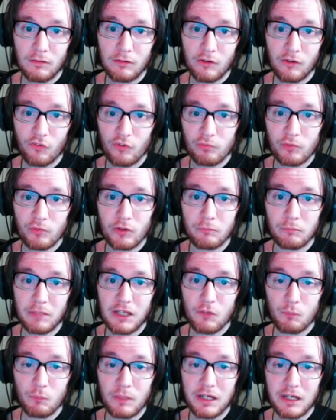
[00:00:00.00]
Because I've got
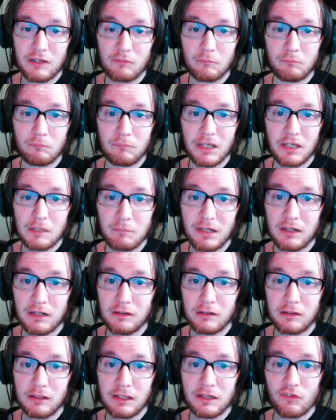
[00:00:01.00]
Mega Man
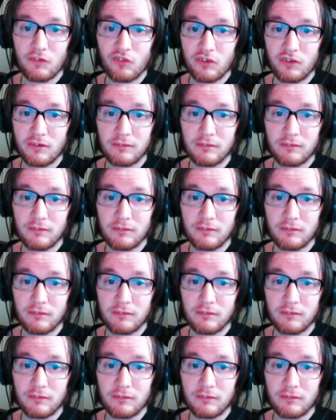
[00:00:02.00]
Legacy